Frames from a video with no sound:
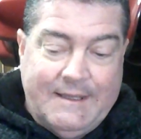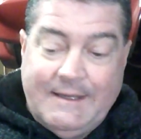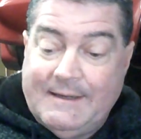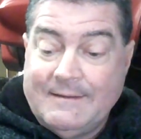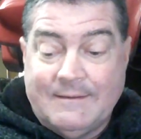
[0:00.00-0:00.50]

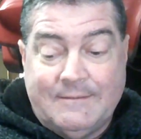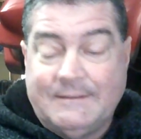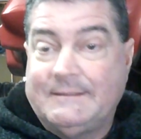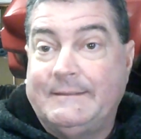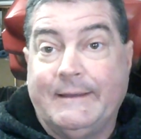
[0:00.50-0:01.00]
I don't know
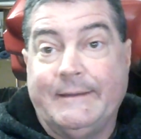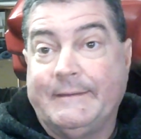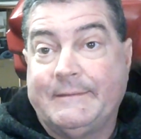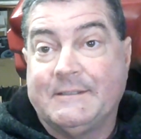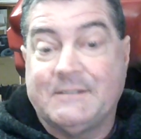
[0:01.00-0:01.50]
what to tell you,
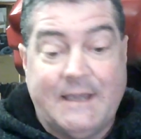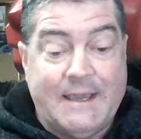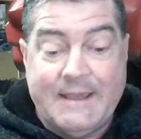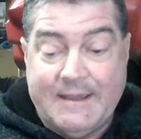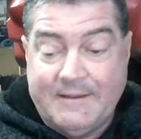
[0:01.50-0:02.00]
because
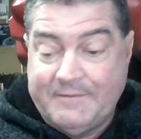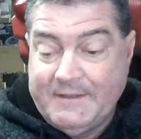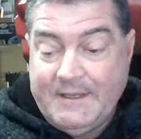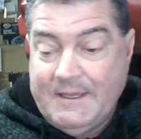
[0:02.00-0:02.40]
I have